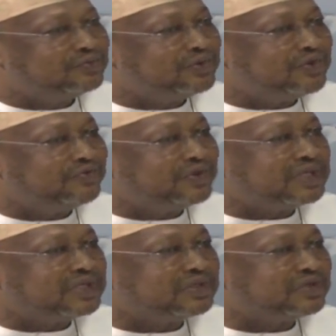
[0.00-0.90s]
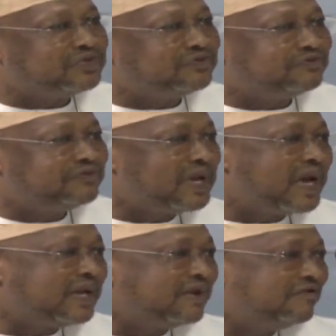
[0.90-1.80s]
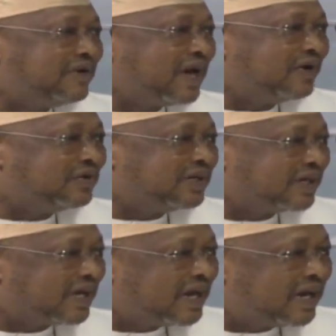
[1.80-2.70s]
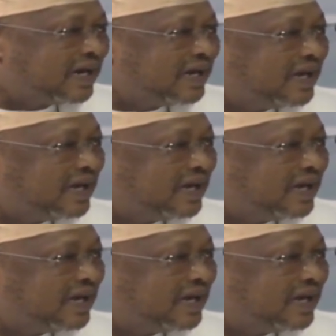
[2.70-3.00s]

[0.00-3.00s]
If it is just flying a flag on a car,